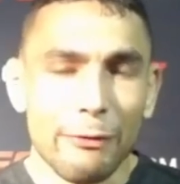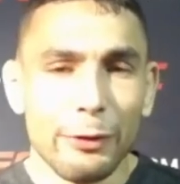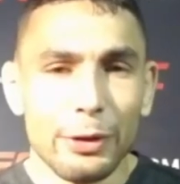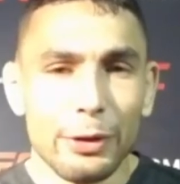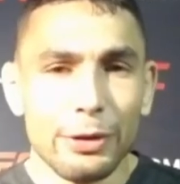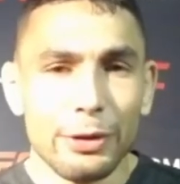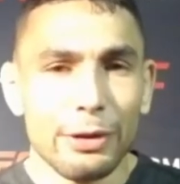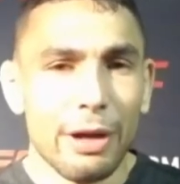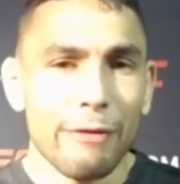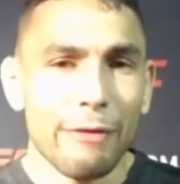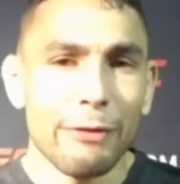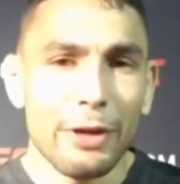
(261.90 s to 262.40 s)

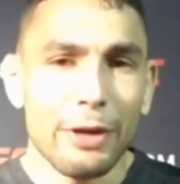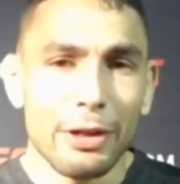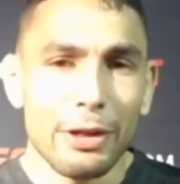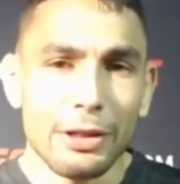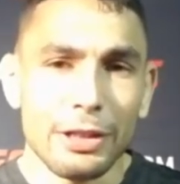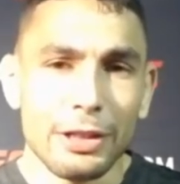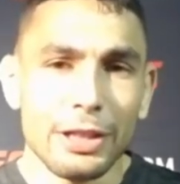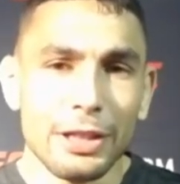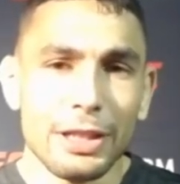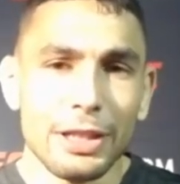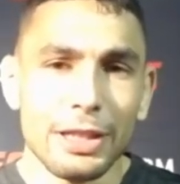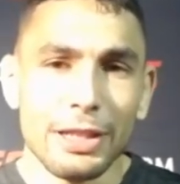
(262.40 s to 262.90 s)
feel I
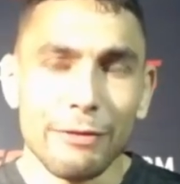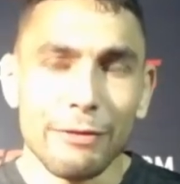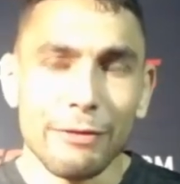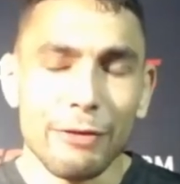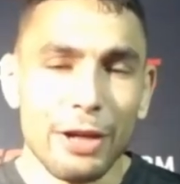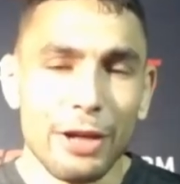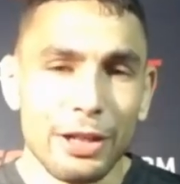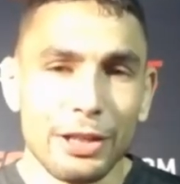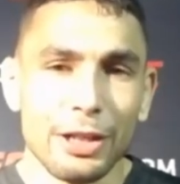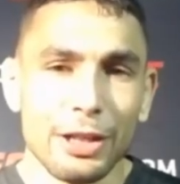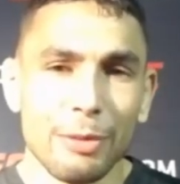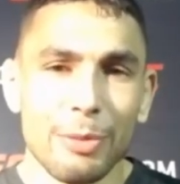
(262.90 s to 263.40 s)
felt good. It
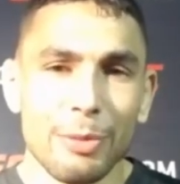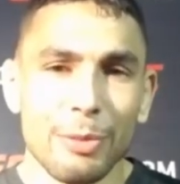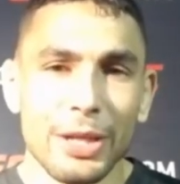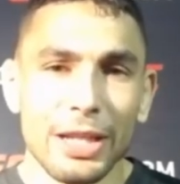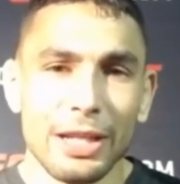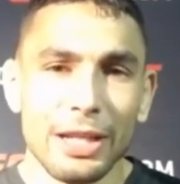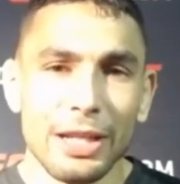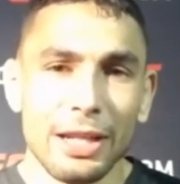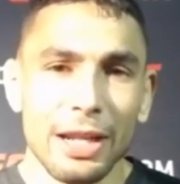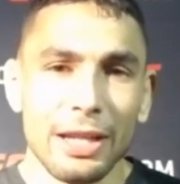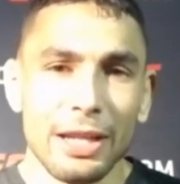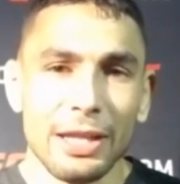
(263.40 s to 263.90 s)
felt good
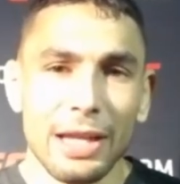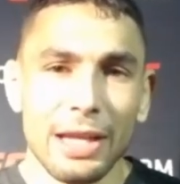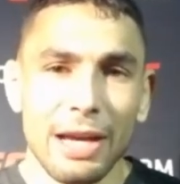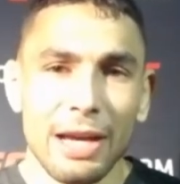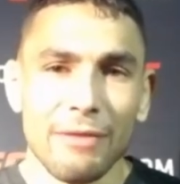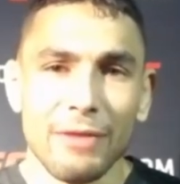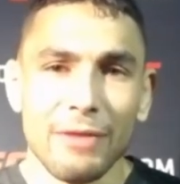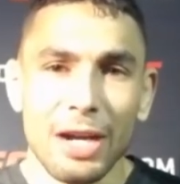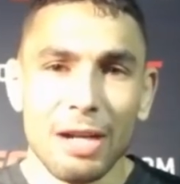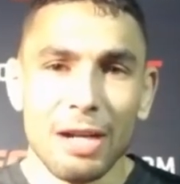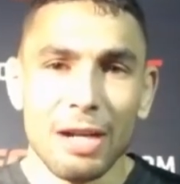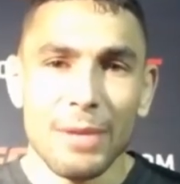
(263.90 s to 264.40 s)
being in
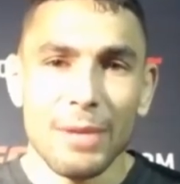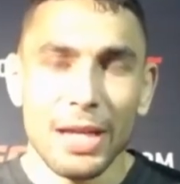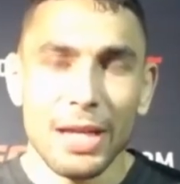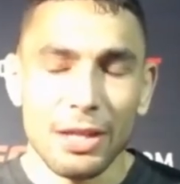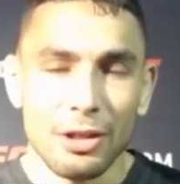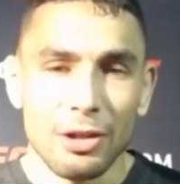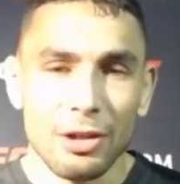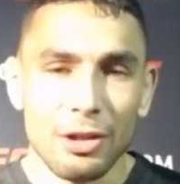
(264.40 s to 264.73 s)
that environment.